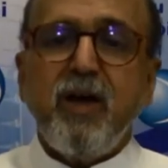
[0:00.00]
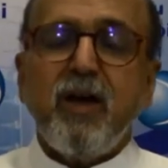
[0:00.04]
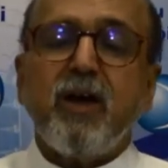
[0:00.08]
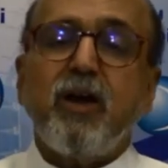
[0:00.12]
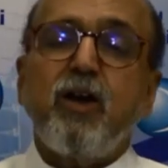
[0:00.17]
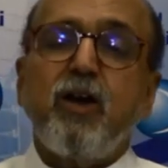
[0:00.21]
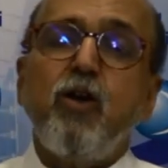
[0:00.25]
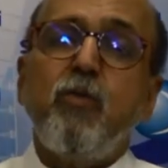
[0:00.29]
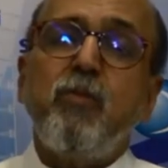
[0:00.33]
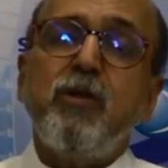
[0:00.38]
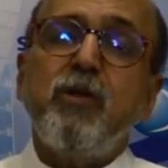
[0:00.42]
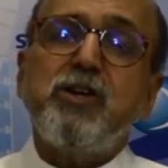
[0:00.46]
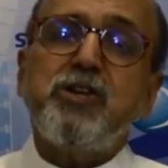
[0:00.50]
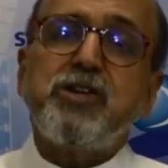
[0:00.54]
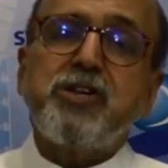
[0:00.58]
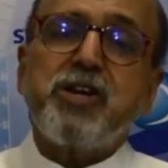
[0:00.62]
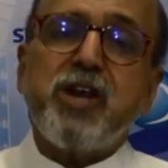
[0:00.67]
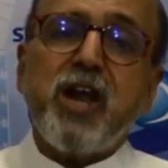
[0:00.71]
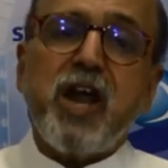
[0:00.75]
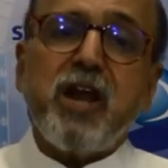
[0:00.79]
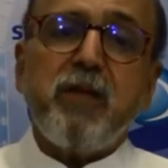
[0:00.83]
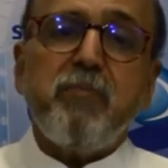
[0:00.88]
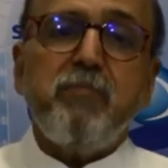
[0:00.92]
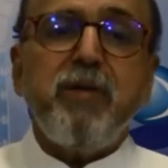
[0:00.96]
Global
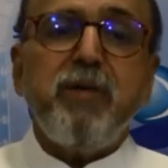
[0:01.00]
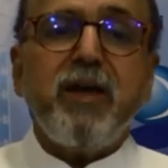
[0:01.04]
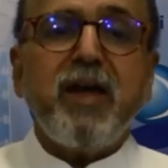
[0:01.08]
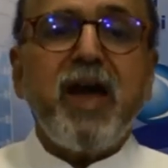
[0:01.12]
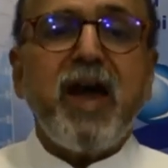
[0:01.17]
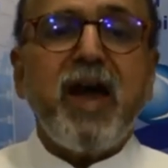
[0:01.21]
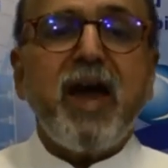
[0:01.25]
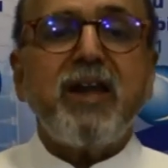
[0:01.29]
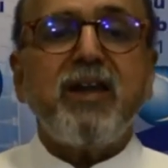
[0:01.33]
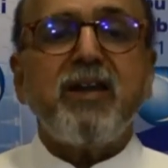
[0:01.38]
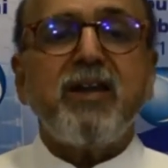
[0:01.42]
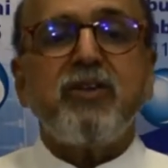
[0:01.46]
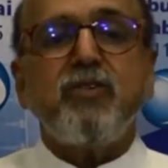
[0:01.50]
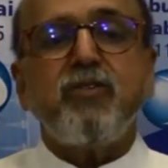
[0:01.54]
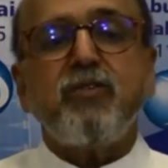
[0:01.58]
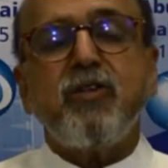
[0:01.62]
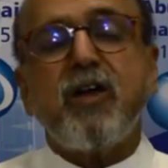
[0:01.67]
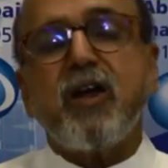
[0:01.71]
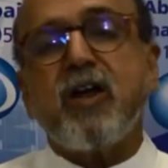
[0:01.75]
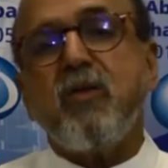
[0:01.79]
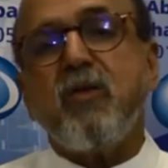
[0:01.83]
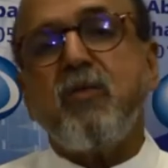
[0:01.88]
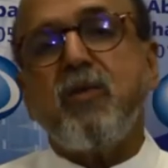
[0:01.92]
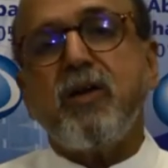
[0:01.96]
trade began to
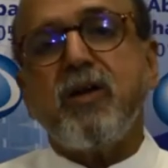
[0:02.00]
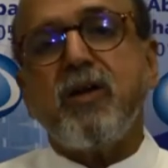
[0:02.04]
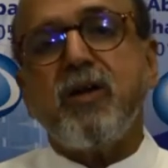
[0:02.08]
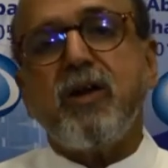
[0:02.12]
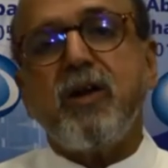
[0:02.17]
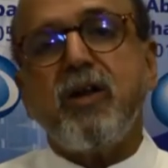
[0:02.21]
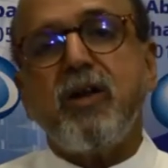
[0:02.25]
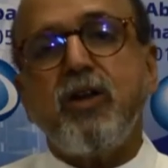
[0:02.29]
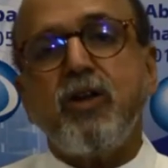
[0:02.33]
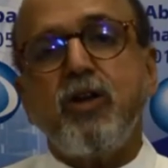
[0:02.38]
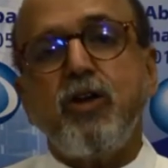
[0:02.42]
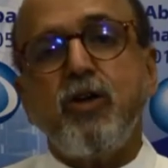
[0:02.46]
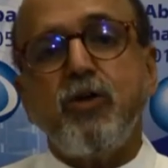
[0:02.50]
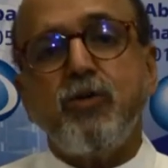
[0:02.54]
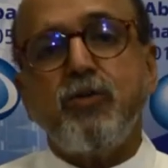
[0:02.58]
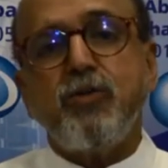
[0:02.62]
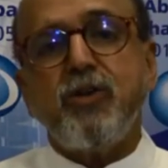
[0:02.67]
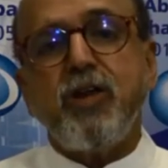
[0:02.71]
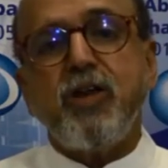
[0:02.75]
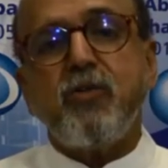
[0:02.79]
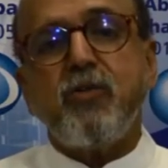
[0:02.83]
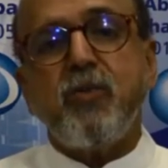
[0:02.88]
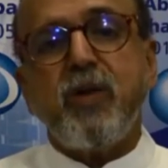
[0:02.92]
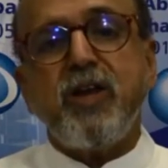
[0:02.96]
recover in
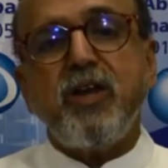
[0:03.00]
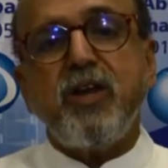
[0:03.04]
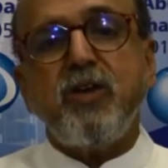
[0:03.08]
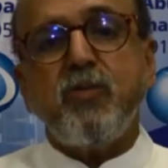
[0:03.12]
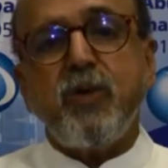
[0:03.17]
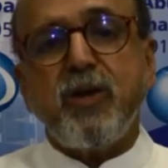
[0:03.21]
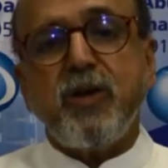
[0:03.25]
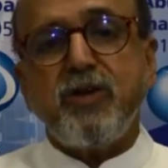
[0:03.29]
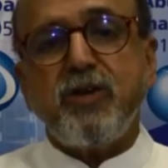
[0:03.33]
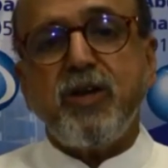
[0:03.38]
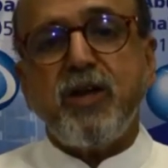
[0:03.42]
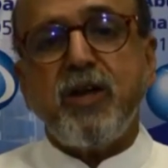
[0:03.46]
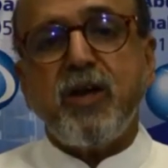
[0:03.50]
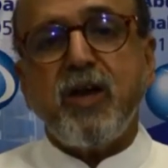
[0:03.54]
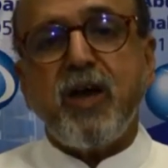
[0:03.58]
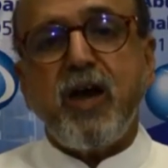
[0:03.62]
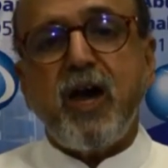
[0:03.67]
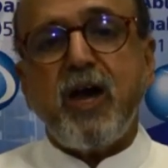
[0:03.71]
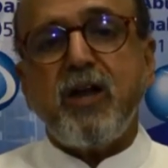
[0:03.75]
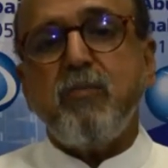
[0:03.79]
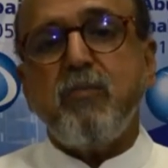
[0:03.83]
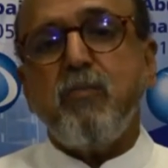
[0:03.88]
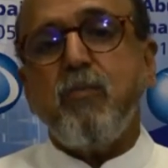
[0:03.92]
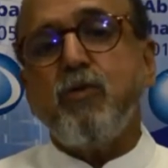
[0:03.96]
Q3 2020
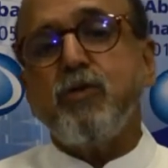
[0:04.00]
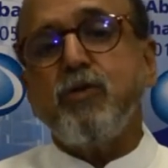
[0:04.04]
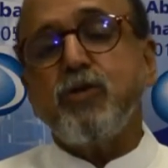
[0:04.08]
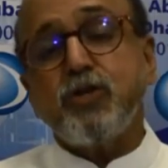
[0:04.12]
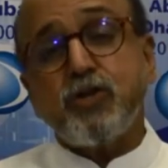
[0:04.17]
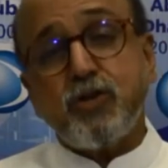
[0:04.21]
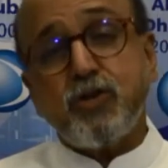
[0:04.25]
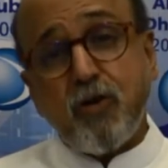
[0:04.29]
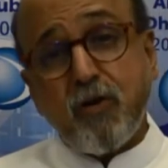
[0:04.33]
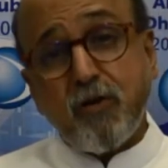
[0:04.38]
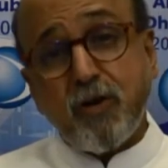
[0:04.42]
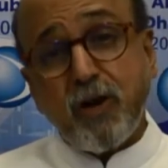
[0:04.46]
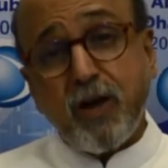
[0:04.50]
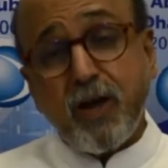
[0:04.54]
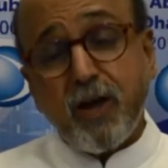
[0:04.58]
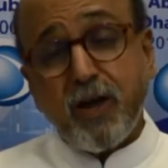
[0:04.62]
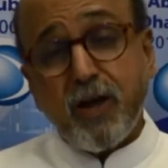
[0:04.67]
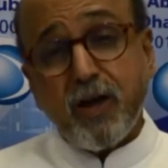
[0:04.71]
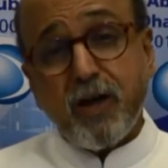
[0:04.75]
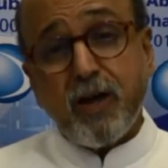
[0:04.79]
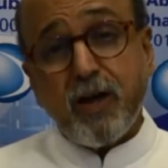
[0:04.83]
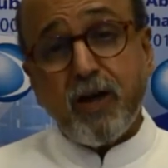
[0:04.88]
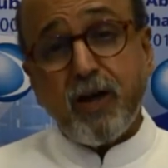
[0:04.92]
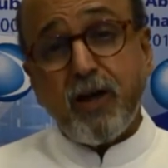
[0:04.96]
and more strongly
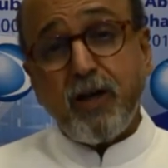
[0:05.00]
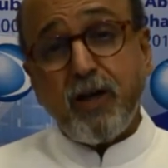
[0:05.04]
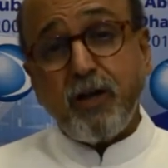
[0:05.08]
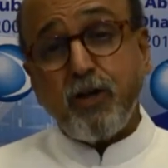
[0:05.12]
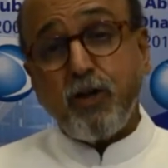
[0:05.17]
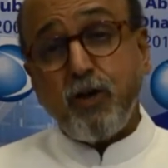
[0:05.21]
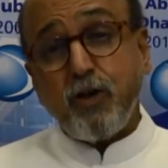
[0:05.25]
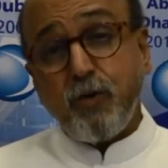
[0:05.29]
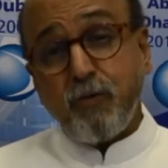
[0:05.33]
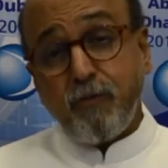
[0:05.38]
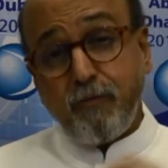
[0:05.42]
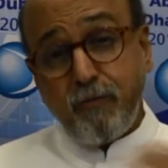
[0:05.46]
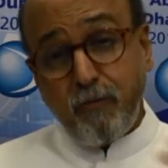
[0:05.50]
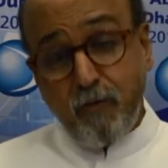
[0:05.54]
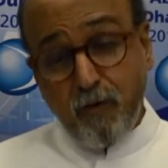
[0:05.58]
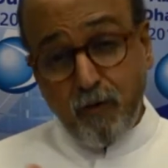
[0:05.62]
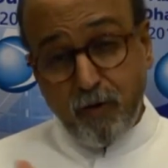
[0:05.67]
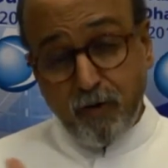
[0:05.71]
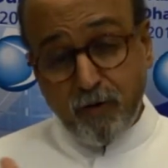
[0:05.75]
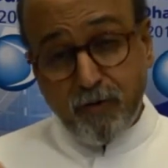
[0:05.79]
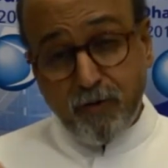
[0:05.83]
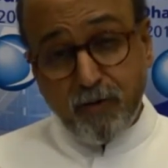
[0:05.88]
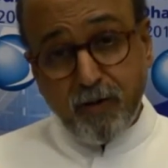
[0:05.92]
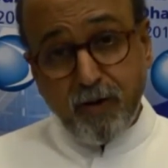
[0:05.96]
in Q4.
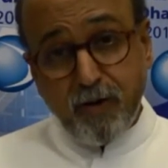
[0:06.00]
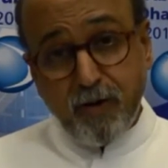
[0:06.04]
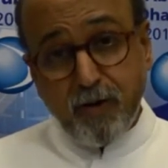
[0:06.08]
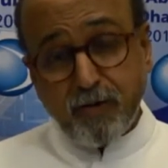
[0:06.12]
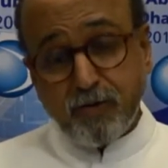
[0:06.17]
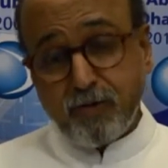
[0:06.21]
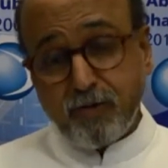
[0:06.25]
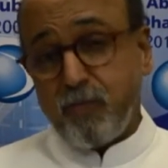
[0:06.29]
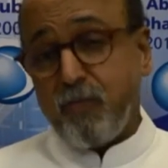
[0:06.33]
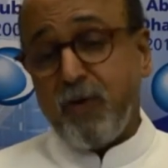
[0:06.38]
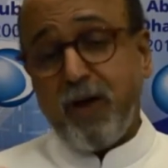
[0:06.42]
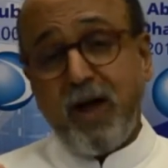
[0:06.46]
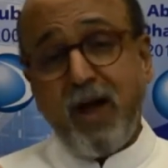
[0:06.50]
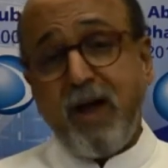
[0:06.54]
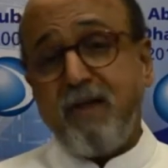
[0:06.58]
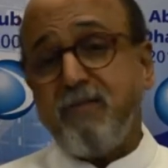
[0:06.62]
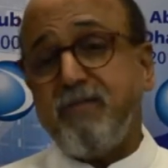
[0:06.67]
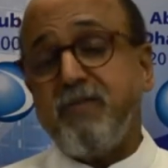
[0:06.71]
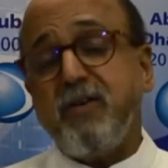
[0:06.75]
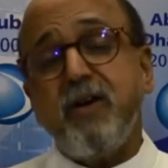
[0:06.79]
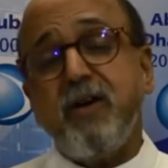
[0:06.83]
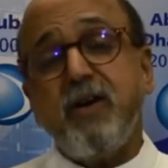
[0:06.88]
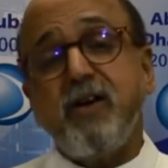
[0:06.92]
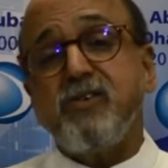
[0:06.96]
So we have
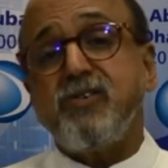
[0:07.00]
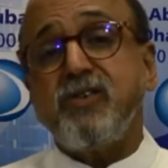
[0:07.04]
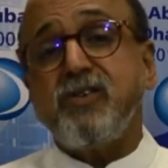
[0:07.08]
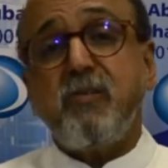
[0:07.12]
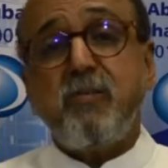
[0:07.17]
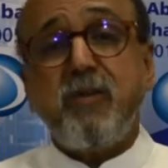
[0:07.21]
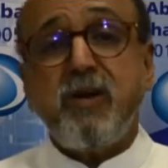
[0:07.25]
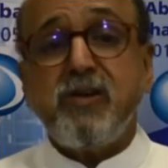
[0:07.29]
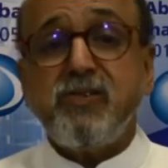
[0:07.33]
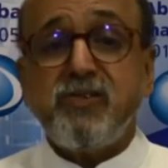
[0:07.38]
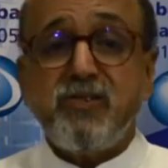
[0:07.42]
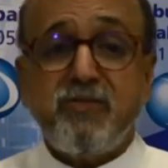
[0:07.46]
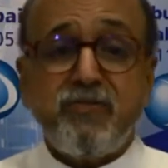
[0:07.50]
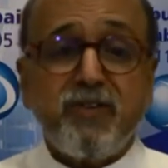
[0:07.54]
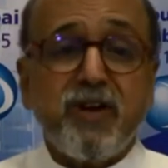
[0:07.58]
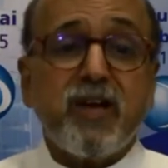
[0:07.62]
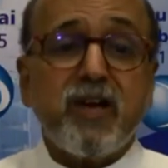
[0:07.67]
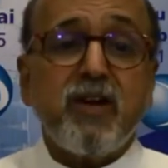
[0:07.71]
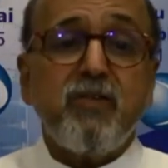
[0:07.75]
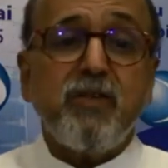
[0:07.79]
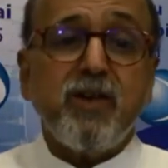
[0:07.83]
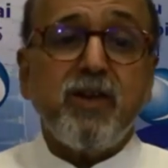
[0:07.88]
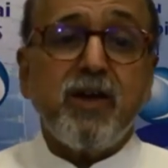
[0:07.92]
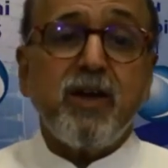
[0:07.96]
semblance of
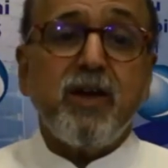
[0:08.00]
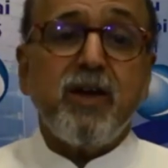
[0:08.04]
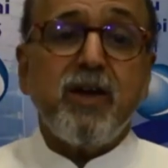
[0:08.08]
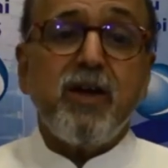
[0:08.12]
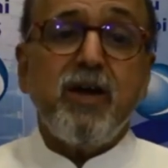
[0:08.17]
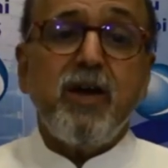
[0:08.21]
recovery.